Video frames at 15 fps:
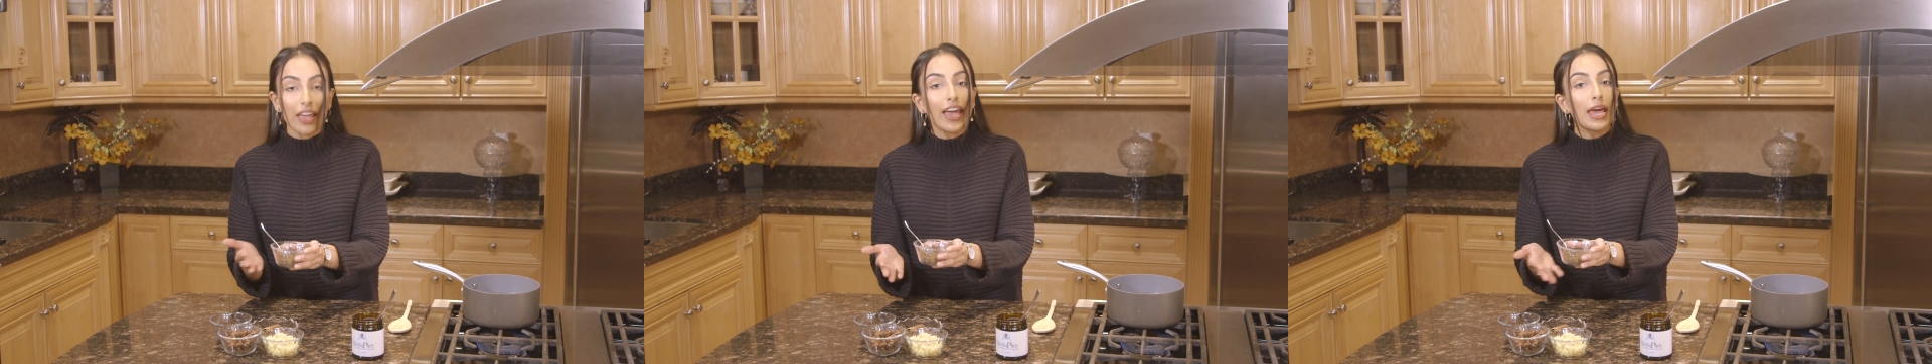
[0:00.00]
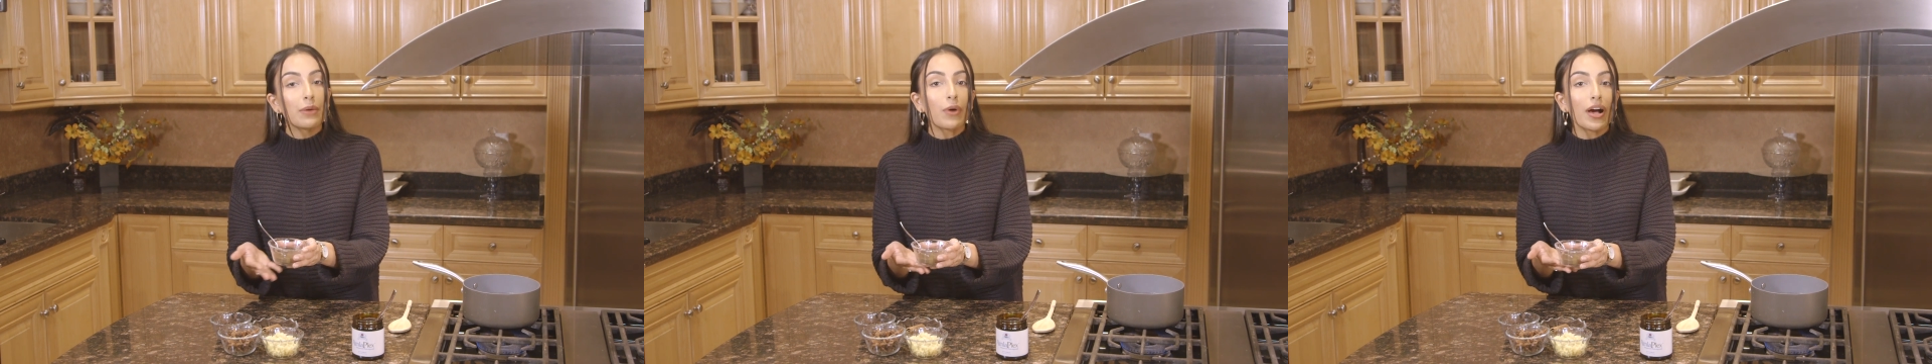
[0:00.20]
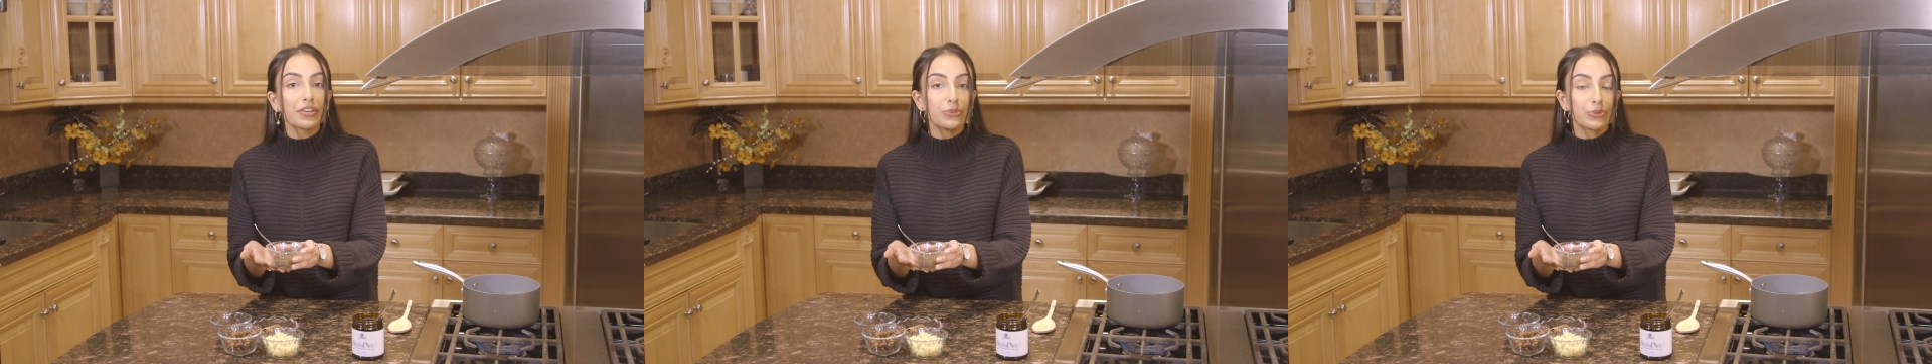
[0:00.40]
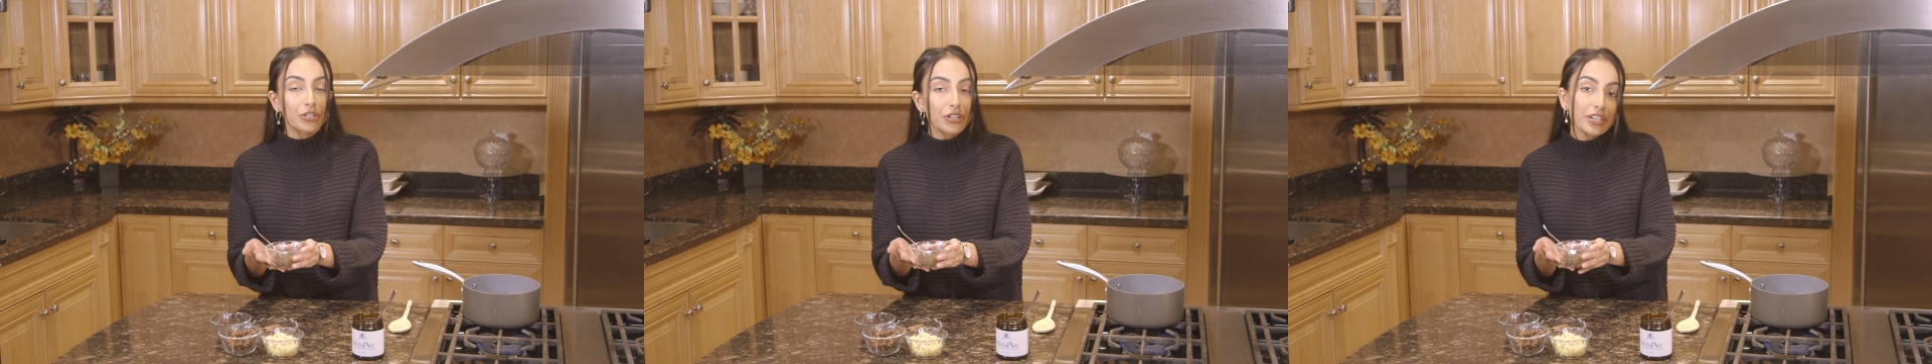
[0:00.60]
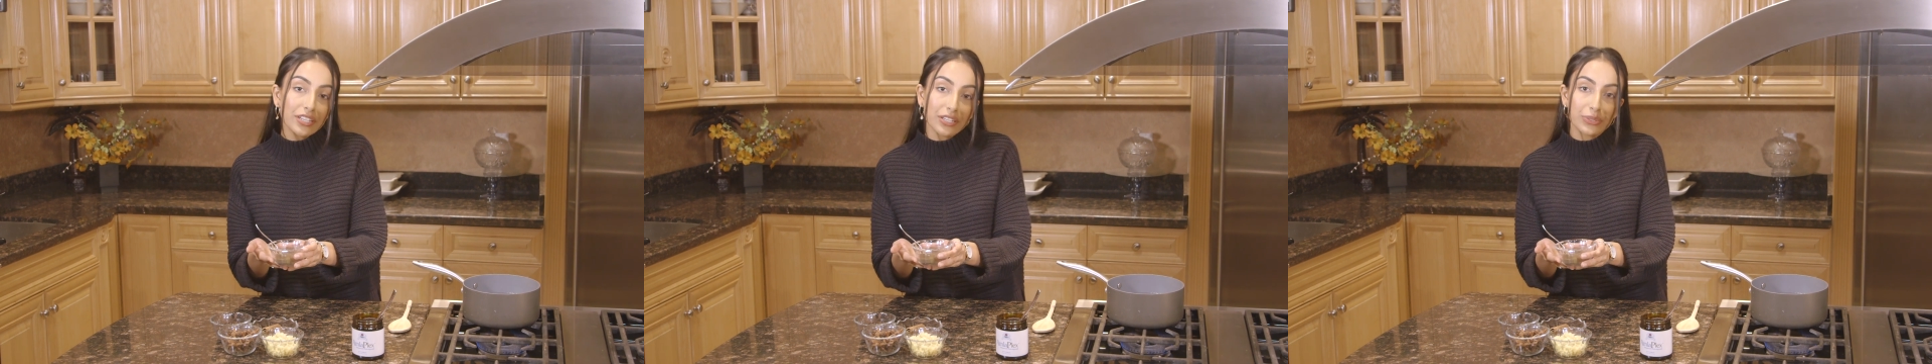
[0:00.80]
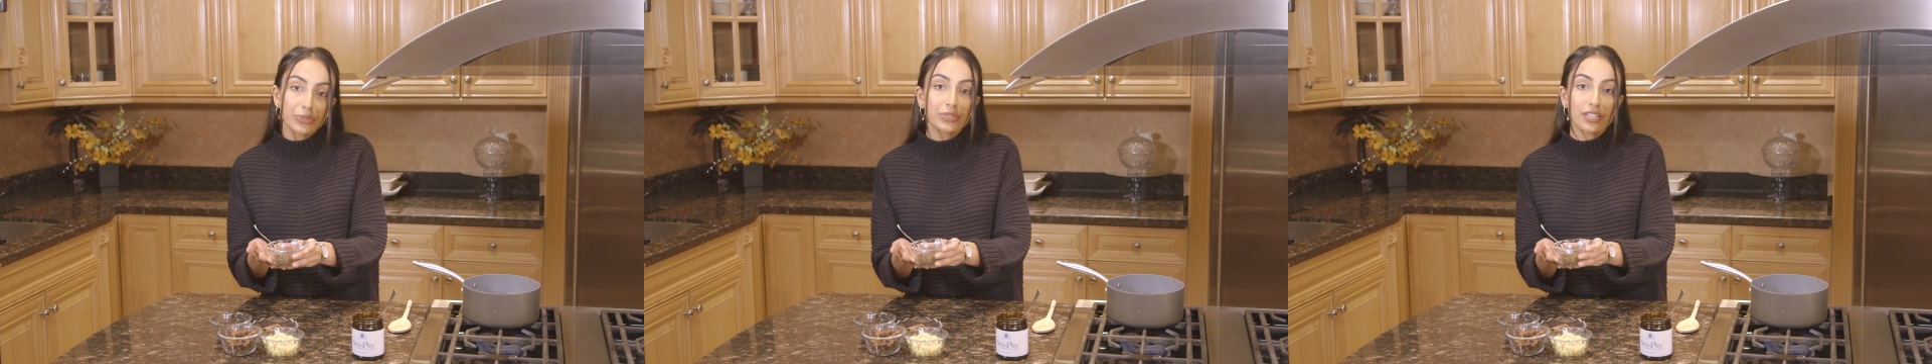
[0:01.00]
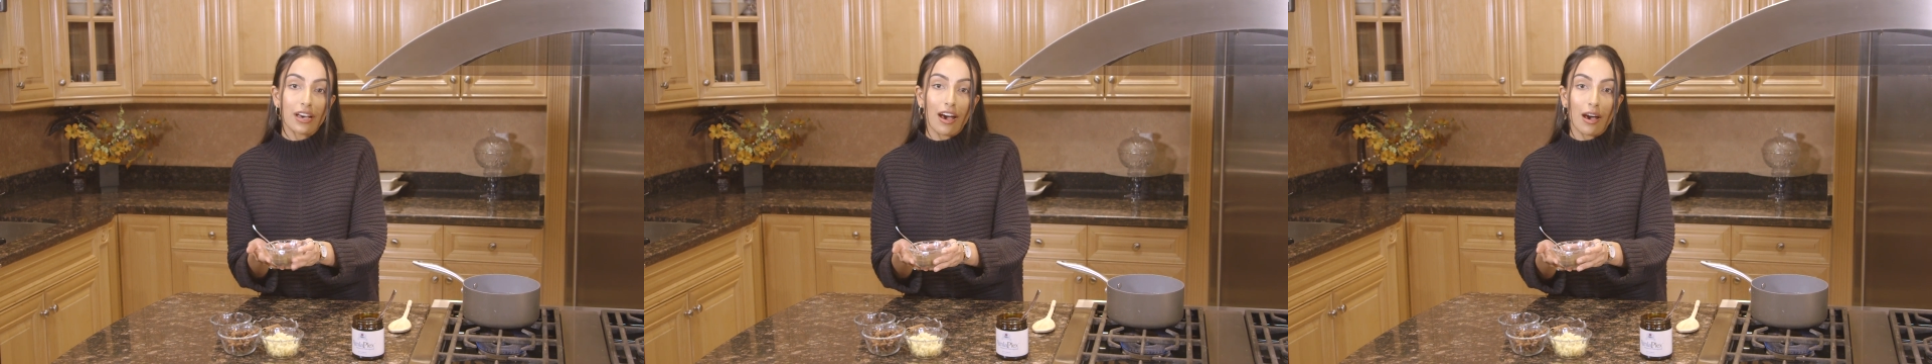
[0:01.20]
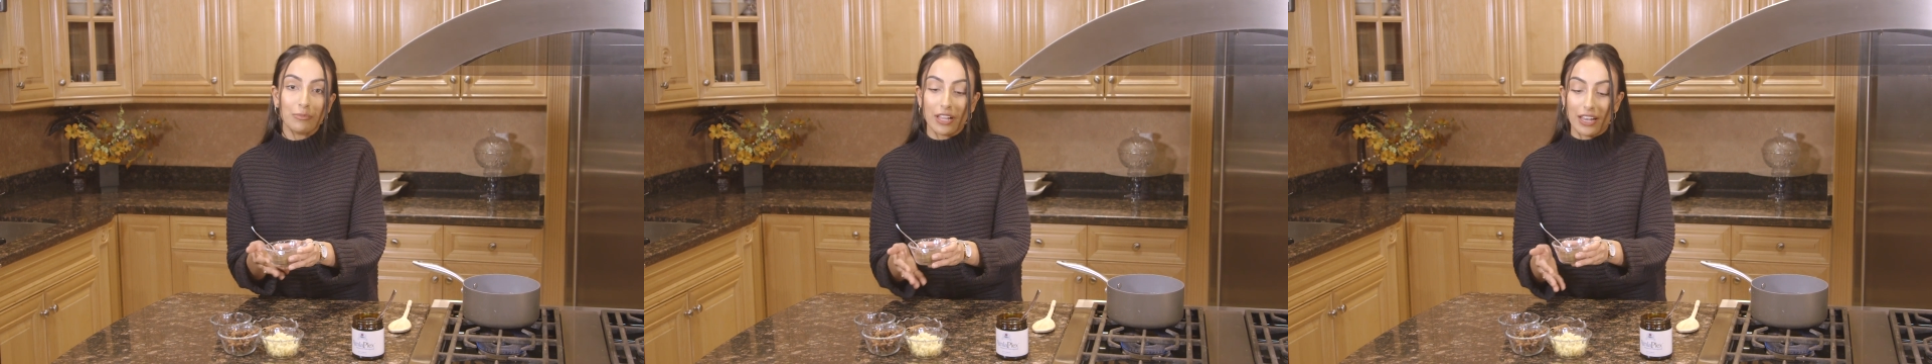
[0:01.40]
And while you could use the
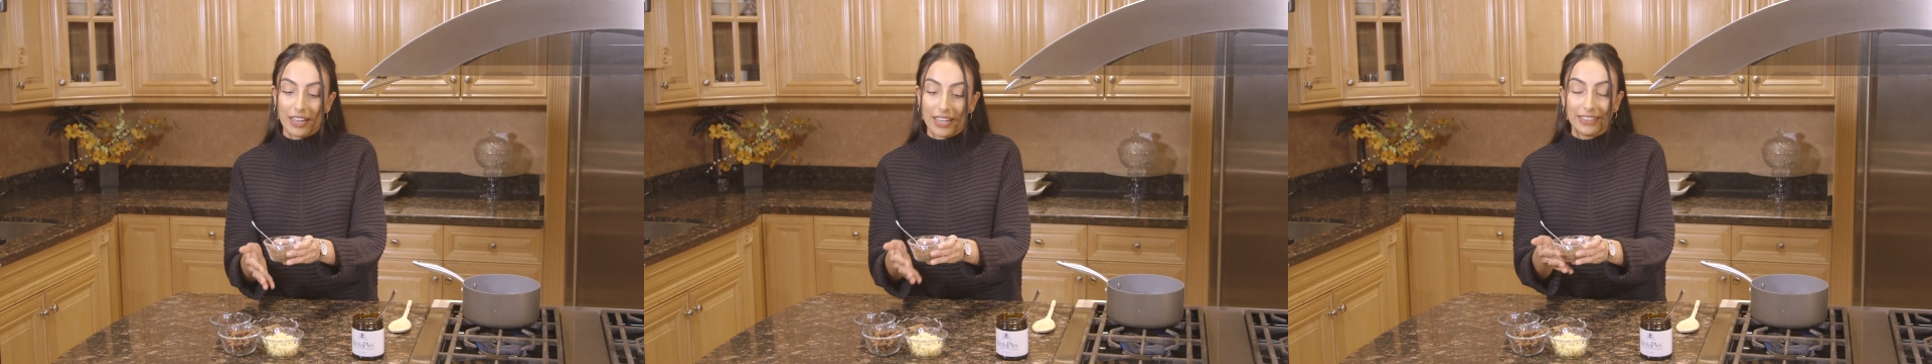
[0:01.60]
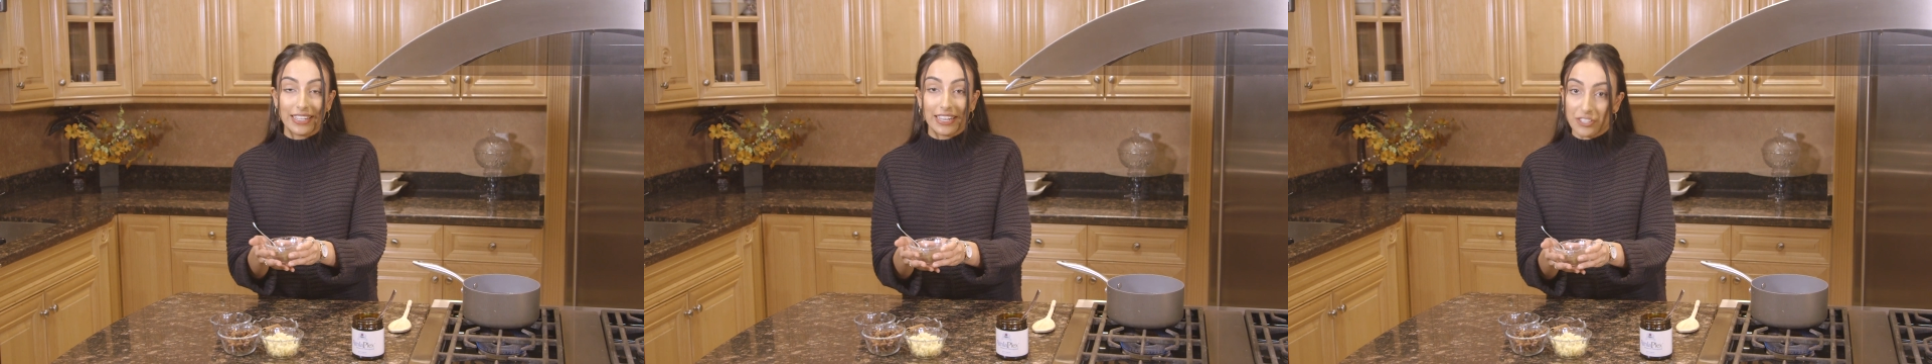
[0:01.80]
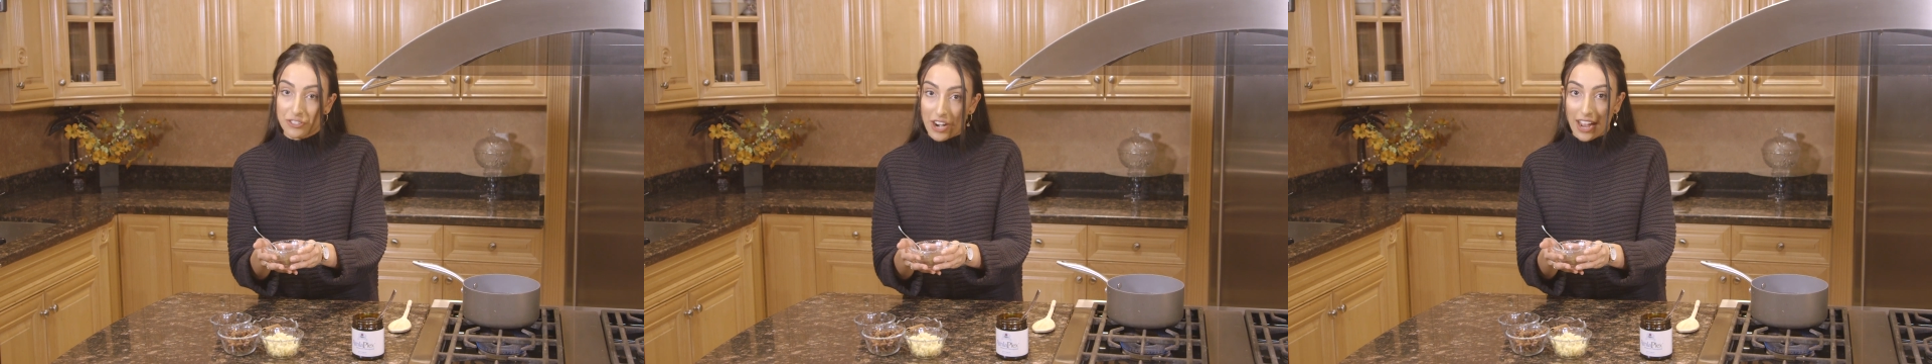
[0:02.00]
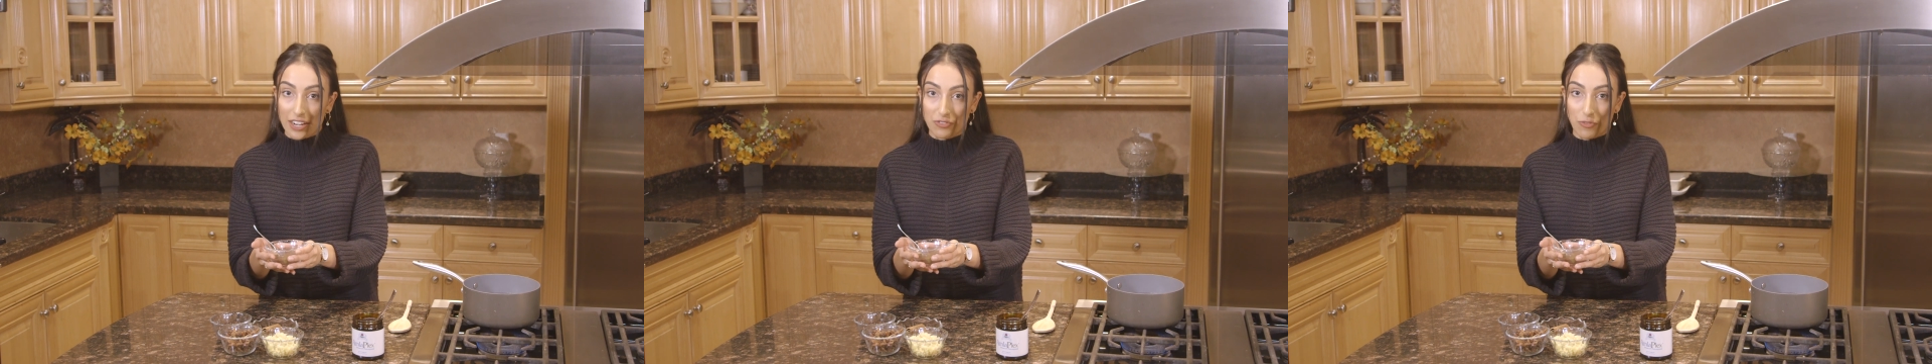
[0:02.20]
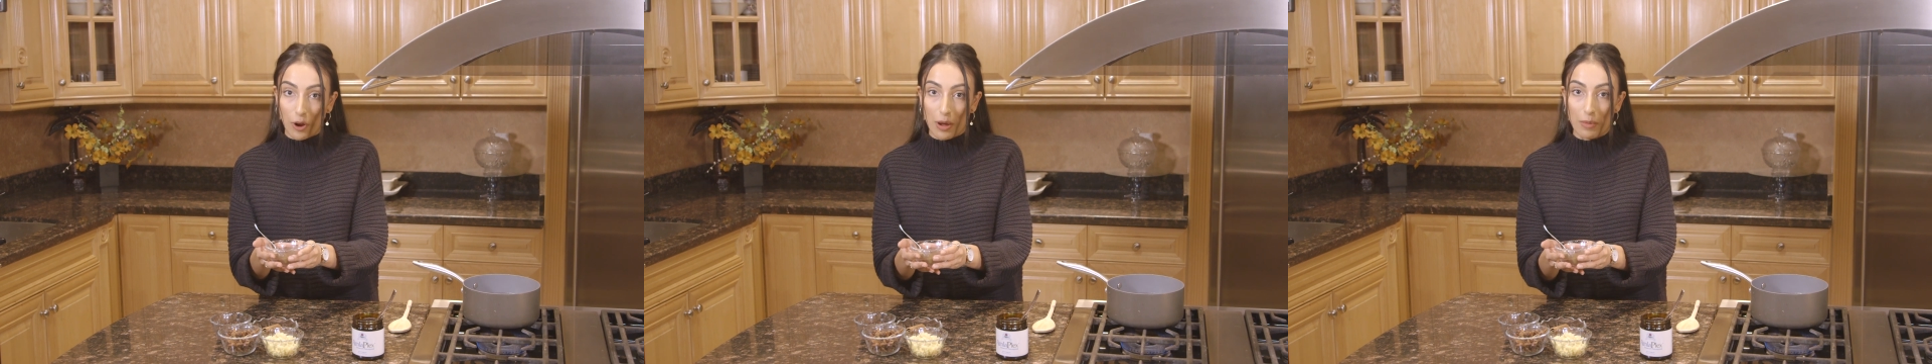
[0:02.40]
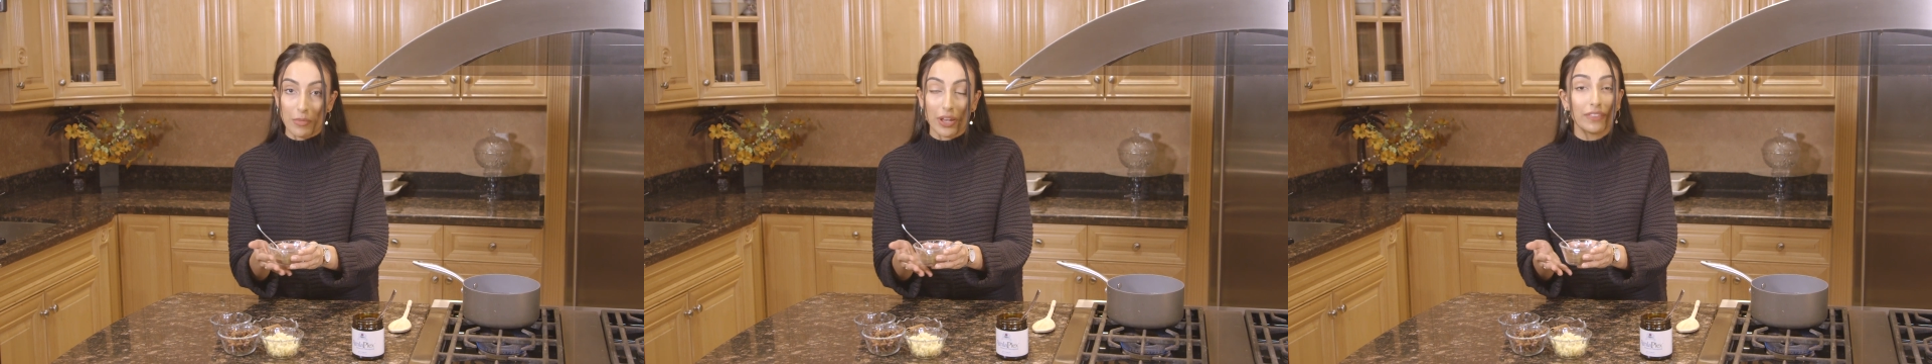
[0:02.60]
amla in the extract form,